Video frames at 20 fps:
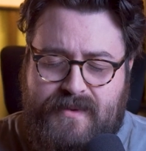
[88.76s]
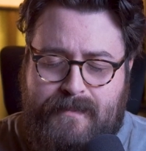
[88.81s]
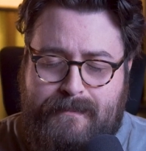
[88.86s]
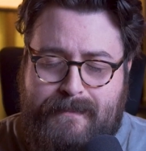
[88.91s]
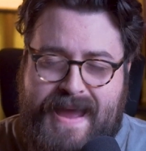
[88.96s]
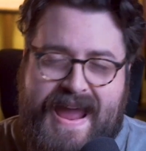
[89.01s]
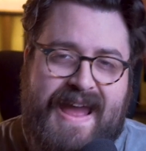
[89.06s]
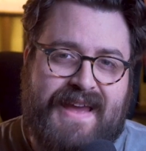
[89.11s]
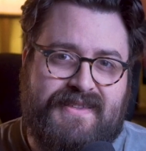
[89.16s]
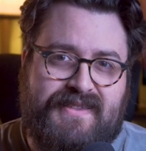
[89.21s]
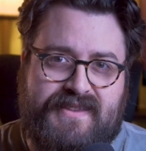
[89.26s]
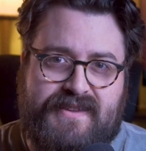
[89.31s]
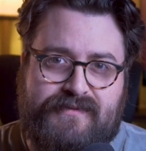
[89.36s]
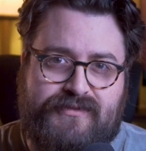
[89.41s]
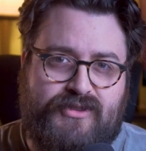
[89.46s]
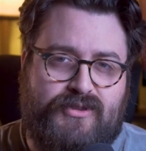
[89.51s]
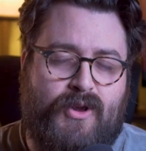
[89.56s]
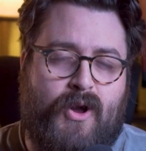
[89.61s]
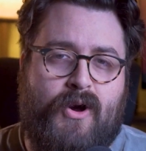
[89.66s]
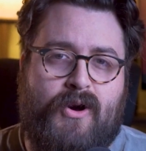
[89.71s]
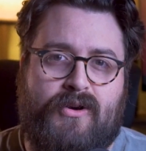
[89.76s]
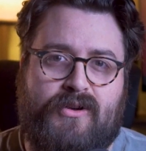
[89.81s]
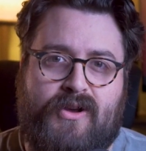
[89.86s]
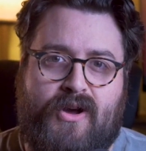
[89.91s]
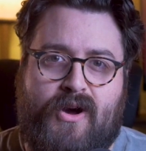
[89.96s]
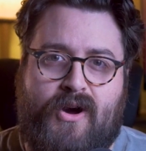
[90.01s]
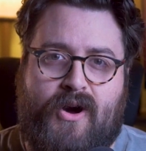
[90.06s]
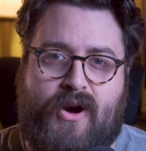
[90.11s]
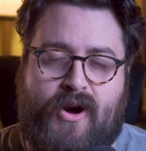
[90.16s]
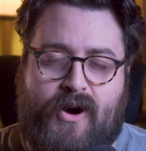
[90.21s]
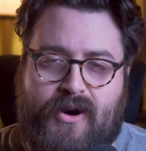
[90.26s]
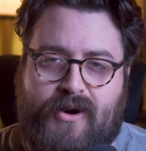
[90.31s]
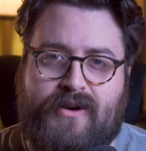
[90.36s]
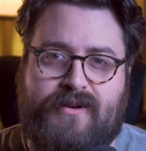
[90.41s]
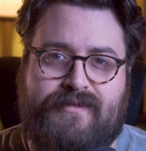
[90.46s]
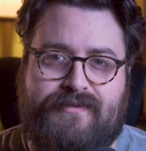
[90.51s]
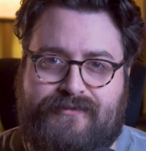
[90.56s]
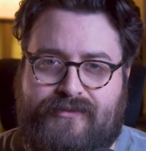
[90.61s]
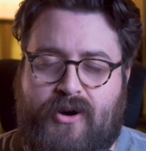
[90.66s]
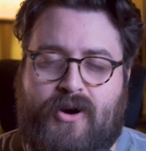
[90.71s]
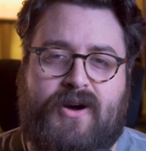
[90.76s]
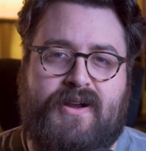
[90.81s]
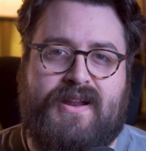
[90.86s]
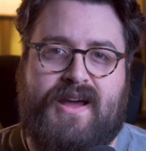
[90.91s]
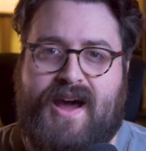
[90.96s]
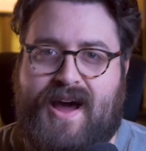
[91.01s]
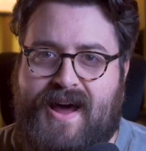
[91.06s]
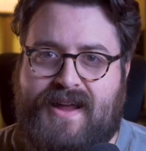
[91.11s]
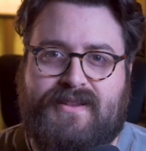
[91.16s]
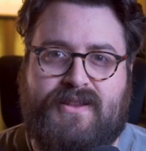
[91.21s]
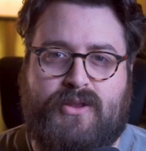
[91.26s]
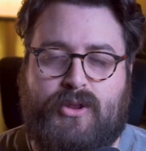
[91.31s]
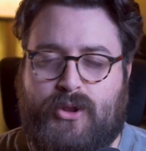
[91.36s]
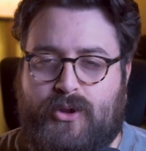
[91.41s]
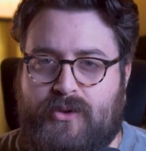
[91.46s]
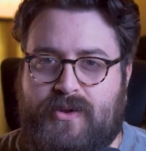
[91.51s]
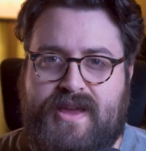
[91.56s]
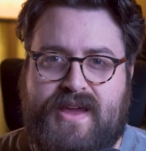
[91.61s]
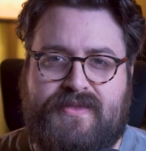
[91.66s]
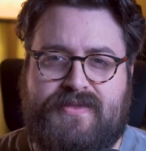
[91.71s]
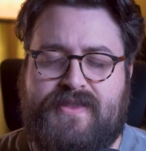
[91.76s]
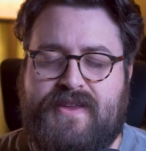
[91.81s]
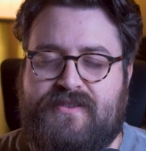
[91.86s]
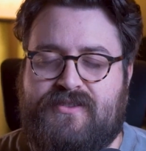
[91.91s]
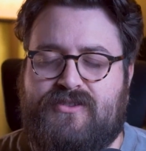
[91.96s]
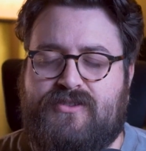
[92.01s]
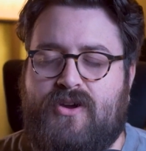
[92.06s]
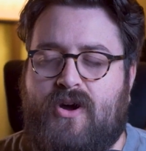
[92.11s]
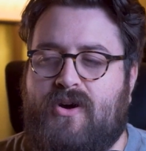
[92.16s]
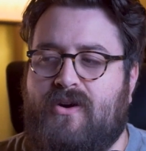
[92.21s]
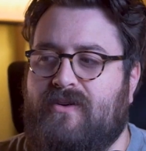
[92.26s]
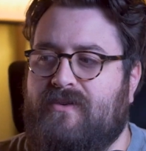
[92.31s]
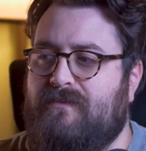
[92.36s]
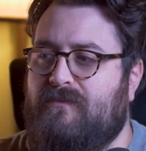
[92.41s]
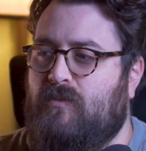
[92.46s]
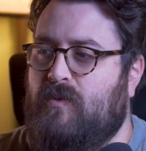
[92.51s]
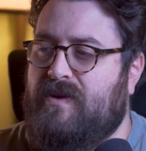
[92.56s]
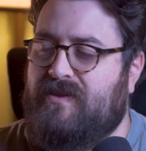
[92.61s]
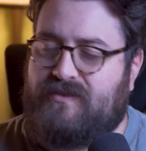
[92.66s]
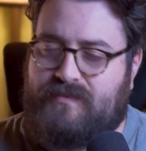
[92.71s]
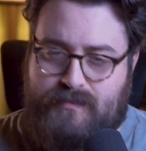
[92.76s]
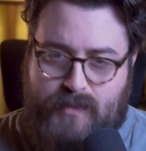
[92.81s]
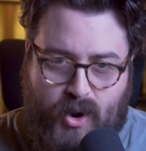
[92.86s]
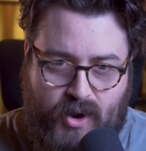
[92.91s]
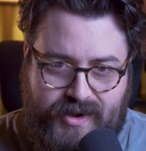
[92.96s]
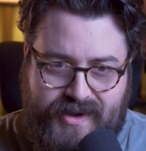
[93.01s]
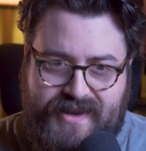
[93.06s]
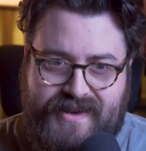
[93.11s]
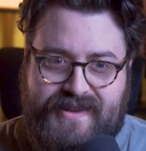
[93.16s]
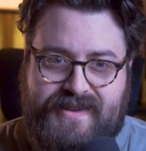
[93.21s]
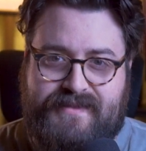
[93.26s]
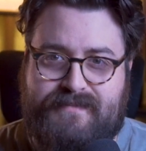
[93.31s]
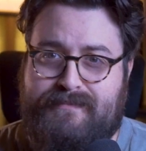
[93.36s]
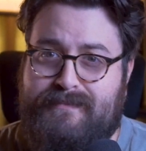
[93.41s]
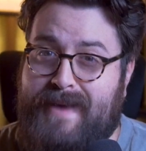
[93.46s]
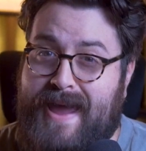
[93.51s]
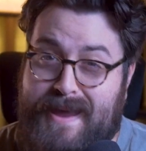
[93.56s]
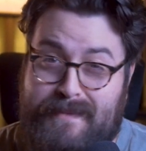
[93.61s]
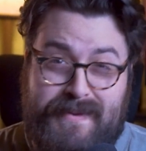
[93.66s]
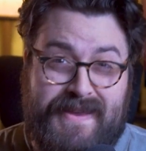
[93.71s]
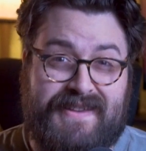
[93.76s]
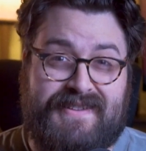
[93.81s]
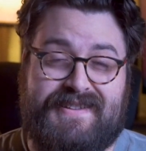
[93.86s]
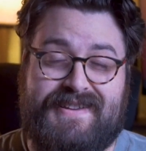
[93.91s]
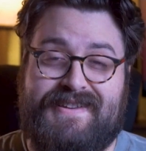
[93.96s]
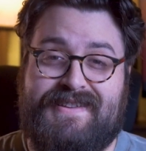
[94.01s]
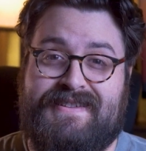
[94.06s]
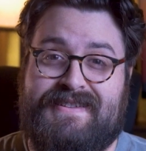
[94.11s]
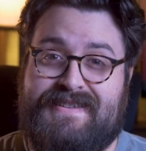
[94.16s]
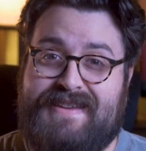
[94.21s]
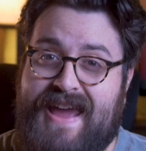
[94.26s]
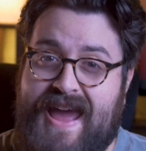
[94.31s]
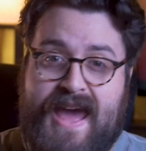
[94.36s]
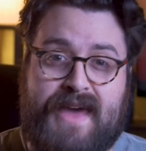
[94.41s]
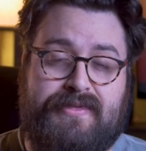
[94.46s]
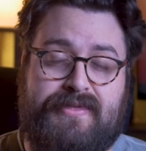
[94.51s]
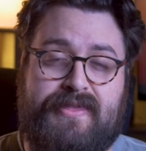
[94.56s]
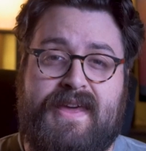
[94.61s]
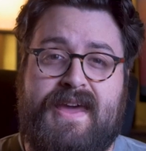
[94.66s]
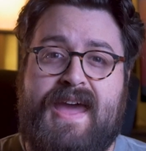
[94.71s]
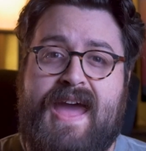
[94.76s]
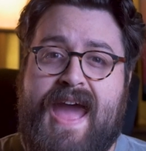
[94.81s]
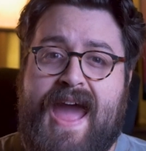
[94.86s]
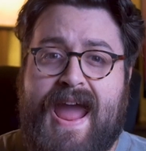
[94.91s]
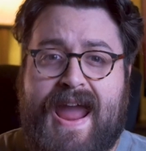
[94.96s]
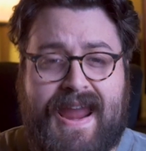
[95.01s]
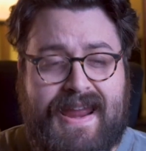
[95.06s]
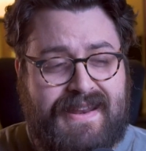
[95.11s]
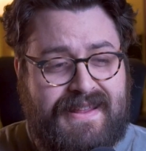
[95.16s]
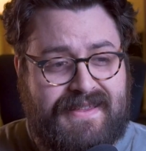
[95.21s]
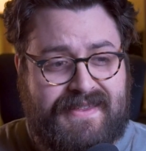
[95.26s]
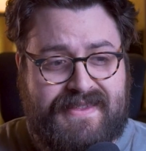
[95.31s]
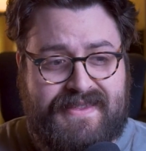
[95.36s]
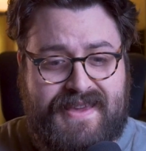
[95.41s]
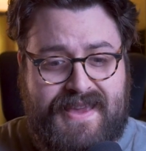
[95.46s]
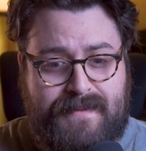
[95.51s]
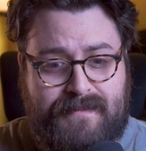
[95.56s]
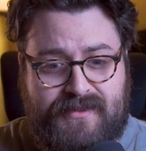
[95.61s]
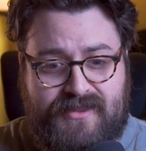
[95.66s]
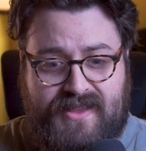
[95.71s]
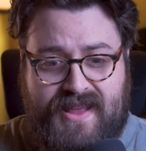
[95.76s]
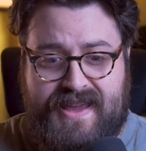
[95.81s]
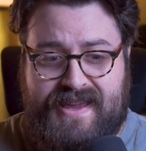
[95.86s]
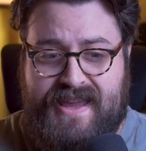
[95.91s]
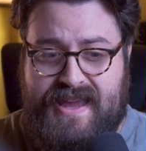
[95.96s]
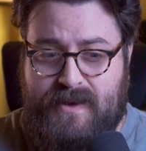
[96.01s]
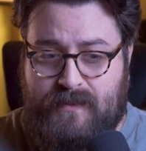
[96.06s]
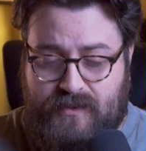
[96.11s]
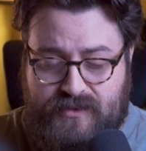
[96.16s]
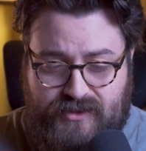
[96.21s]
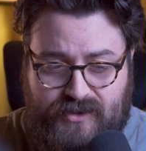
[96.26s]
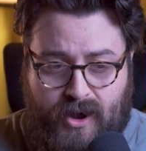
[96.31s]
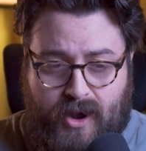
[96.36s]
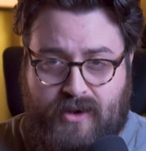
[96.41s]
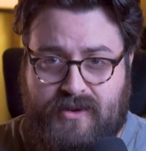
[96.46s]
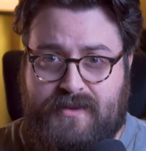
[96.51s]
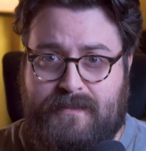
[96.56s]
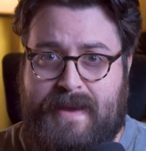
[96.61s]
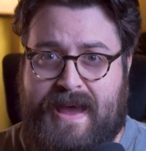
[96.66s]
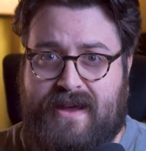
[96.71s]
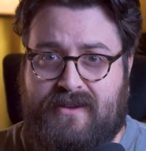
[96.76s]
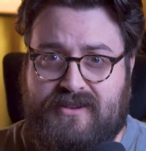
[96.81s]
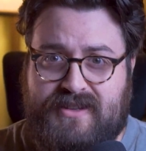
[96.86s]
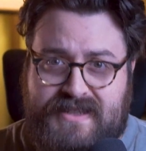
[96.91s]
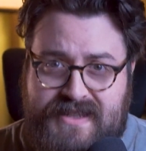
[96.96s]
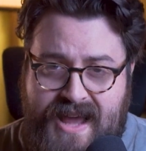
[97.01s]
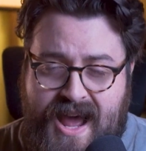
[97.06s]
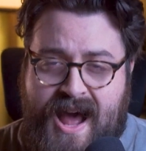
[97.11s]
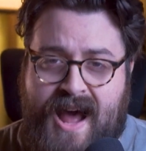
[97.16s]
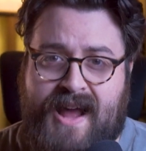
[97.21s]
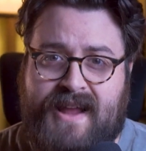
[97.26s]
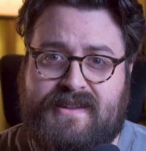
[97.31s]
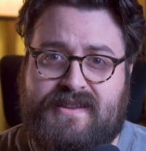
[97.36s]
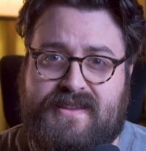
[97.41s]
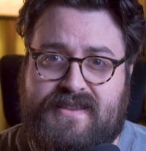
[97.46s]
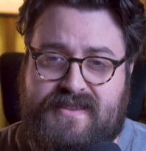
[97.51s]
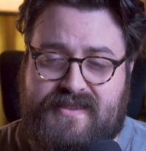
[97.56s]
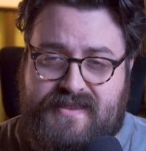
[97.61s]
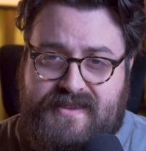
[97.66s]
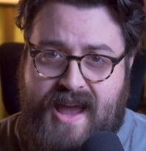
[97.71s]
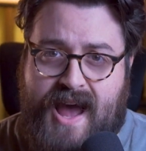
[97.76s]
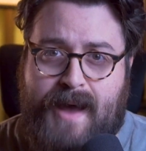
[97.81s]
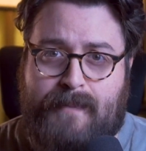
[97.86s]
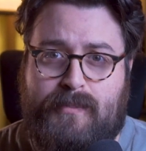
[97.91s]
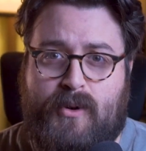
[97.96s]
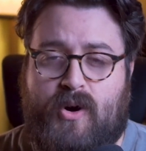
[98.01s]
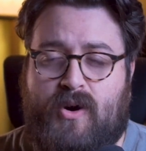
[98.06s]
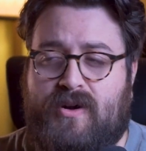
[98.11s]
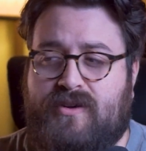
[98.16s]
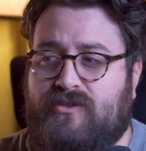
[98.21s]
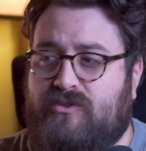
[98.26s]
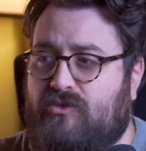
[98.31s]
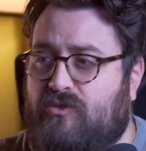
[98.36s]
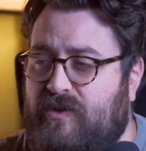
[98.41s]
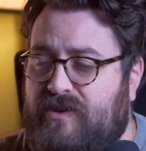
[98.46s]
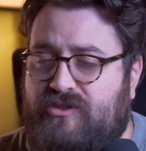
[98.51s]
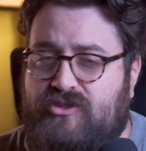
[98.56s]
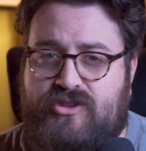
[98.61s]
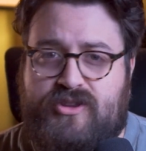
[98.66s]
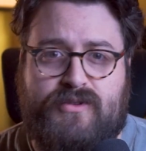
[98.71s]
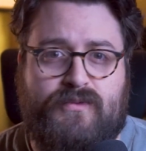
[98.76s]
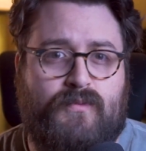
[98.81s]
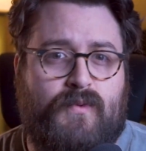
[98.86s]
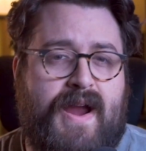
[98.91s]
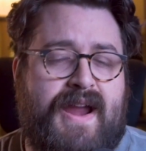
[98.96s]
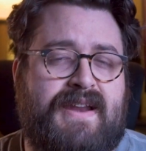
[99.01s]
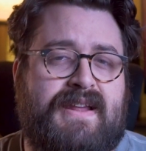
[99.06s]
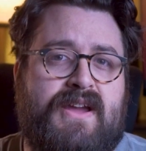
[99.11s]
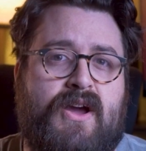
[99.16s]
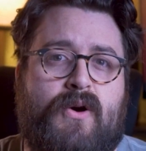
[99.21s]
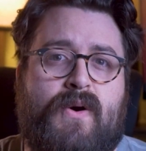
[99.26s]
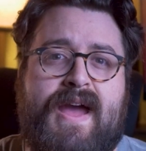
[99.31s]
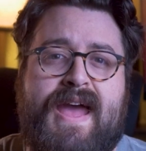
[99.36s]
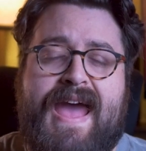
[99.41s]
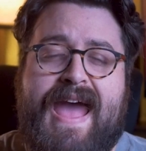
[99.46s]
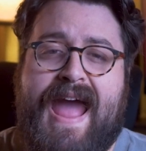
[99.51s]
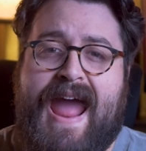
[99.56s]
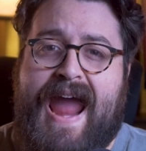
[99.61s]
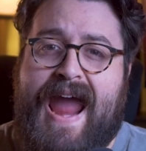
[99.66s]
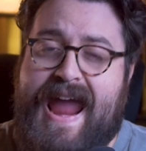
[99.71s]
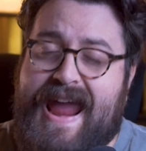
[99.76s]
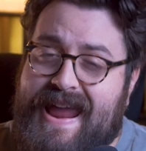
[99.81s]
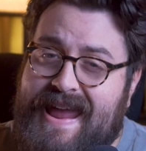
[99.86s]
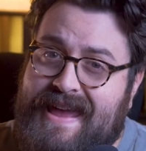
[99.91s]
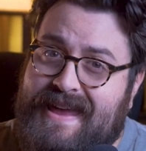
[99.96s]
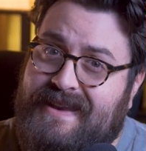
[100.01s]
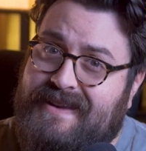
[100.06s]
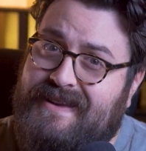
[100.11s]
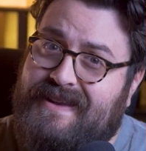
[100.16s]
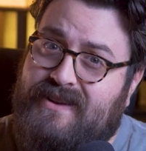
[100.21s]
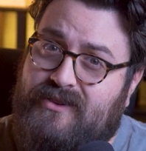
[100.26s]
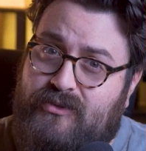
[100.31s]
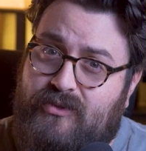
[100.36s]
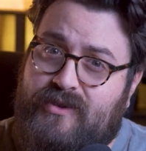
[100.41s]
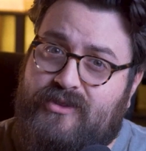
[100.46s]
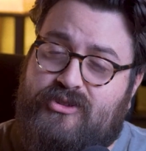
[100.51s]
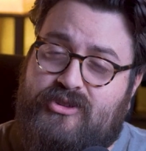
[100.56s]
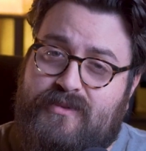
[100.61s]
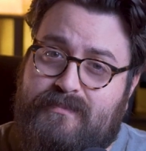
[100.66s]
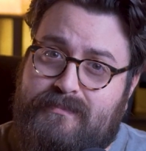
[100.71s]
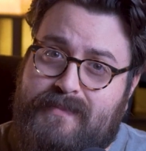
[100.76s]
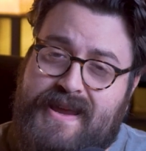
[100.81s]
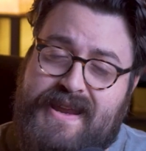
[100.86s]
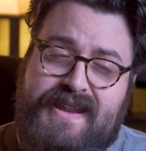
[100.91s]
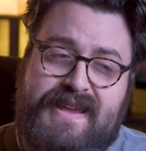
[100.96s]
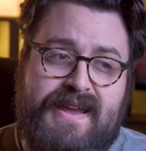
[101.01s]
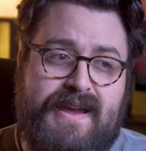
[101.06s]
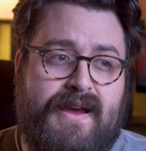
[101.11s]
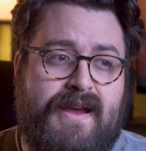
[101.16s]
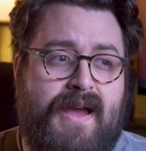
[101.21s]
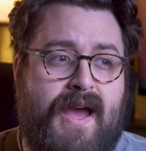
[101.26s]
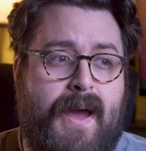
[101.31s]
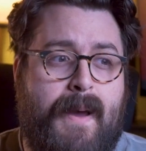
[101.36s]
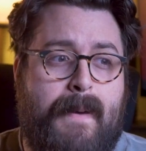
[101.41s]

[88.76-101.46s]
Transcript: the massive song, Hard Fought Hallelujah. This song was marketed maybe to death, and it seems like it was talked about non-stop on Christian radio and in Christian media,